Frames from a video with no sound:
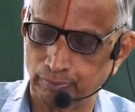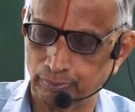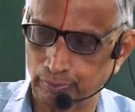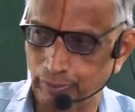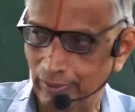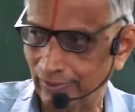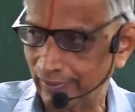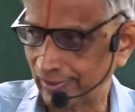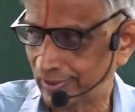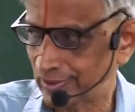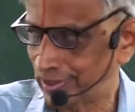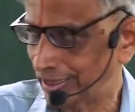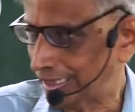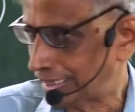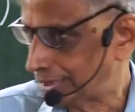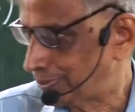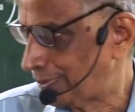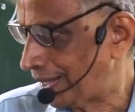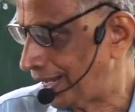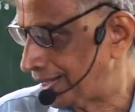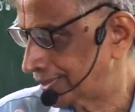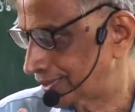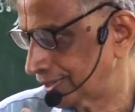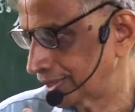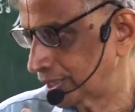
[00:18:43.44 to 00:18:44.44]
power series
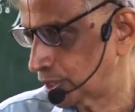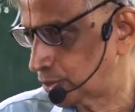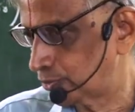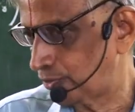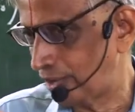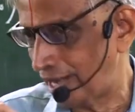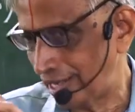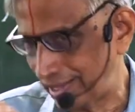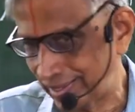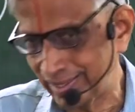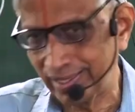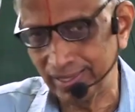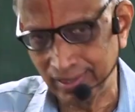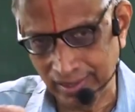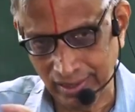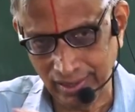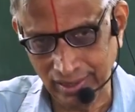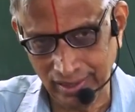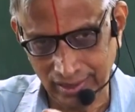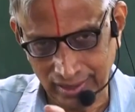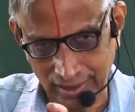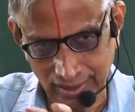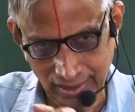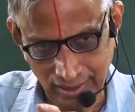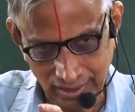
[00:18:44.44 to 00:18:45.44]
expansion is valid
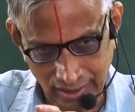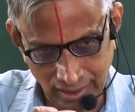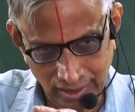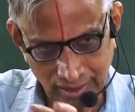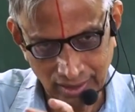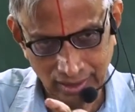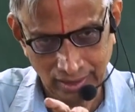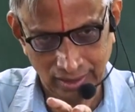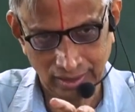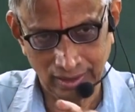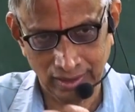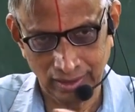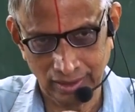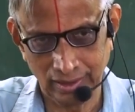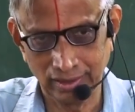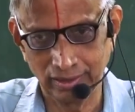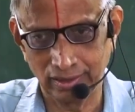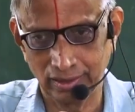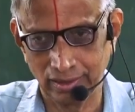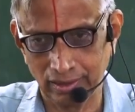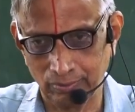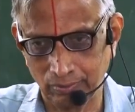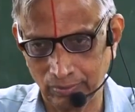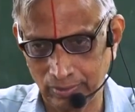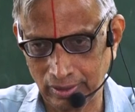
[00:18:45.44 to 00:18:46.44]
in a
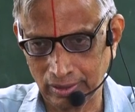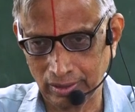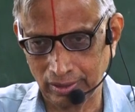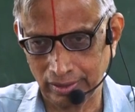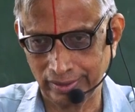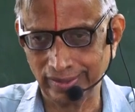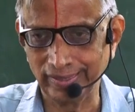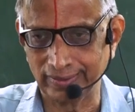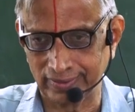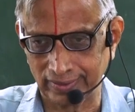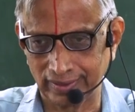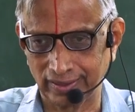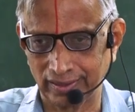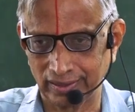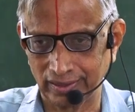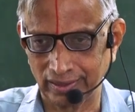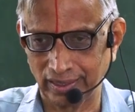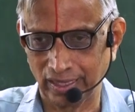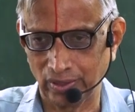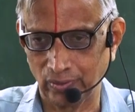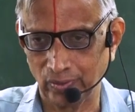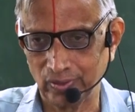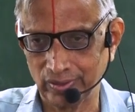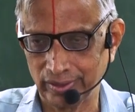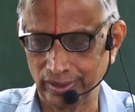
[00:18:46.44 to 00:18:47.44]
disk
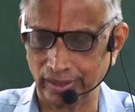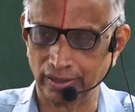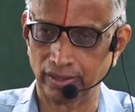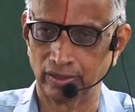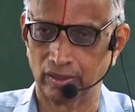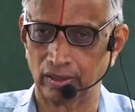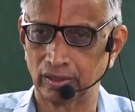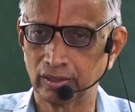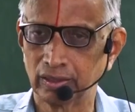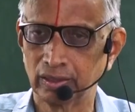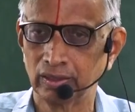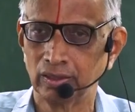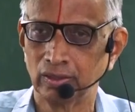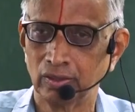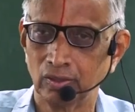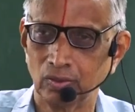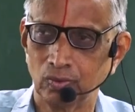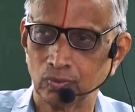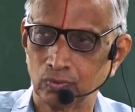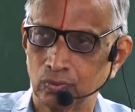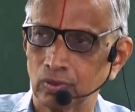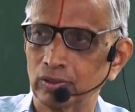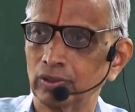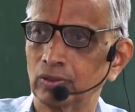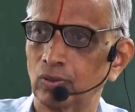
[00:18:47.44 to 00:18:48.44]
around z naught.
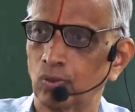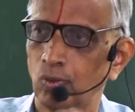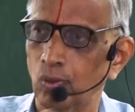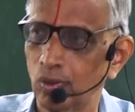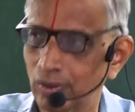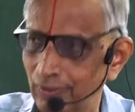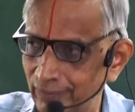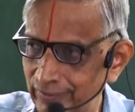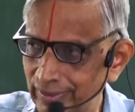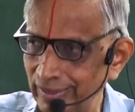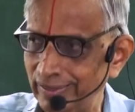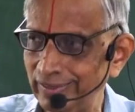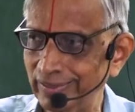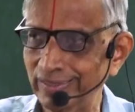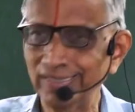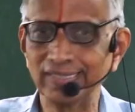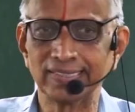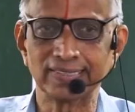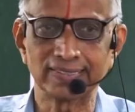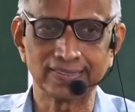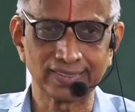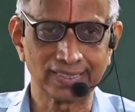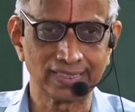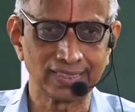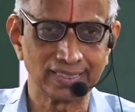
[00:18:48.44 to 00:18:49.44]
So in the whole of that
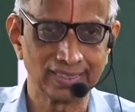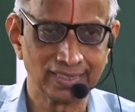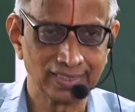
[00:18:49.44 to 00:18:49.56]
disk,